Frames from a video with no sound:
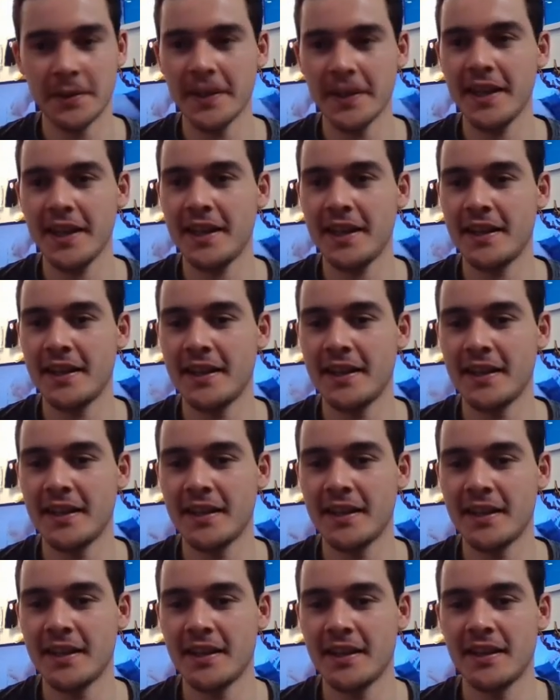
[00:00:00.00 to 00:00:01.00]
Okay,
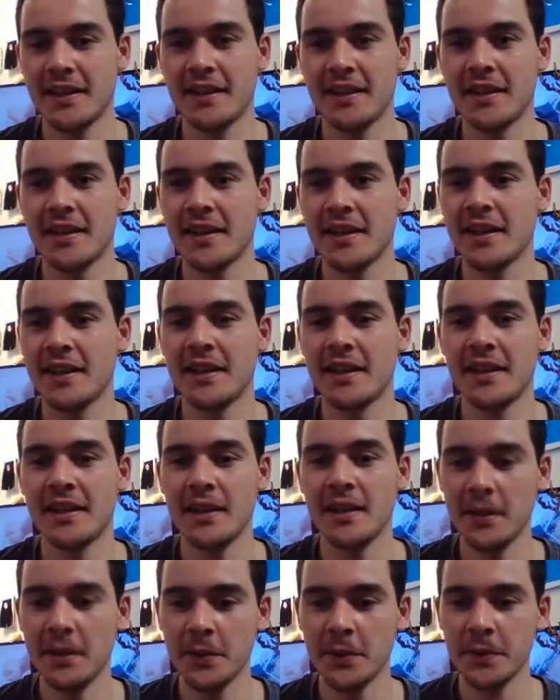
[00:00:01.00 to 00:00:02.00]

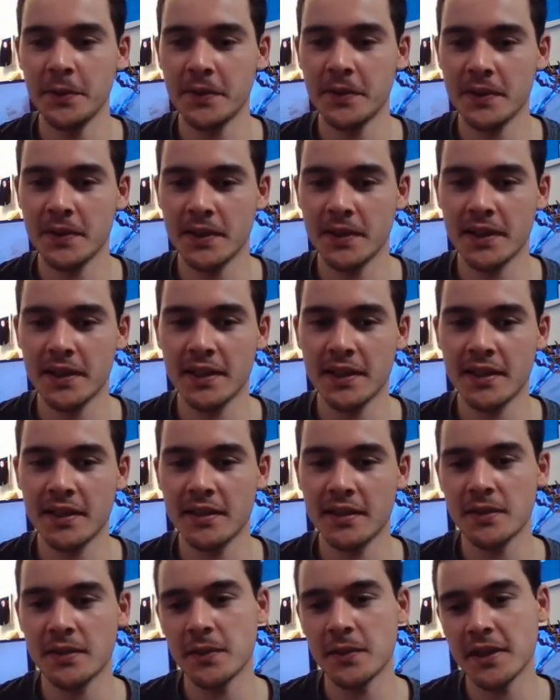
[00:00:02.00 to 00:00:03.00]
hello
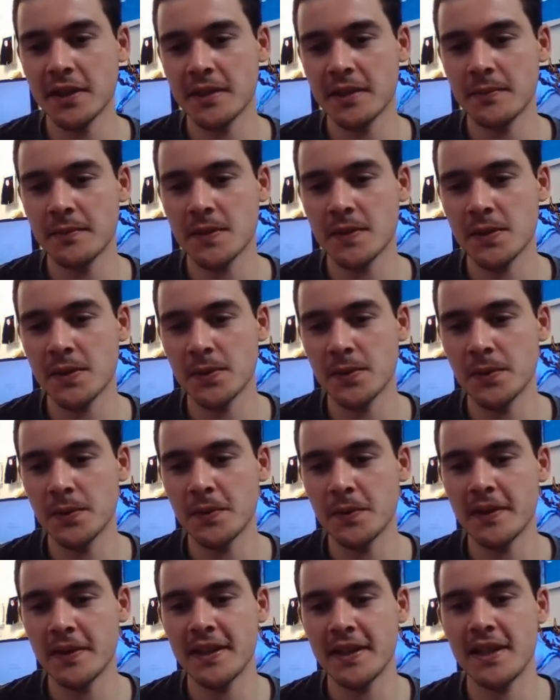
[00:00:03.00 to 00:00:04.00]
and welcome
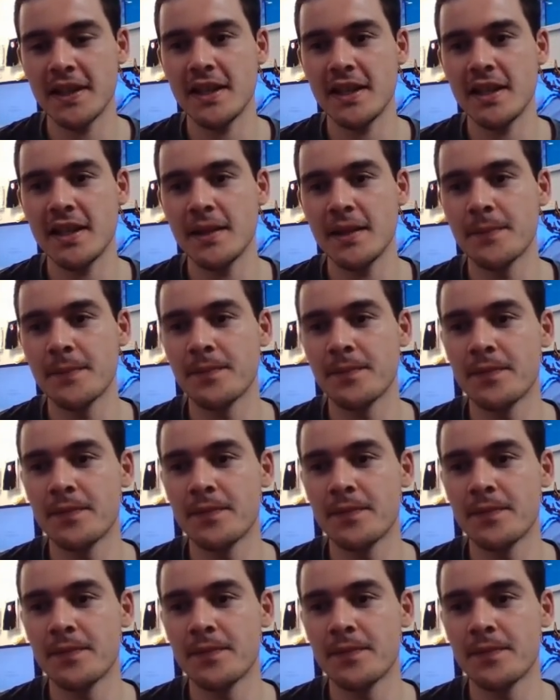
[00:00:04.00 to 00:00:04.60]
to the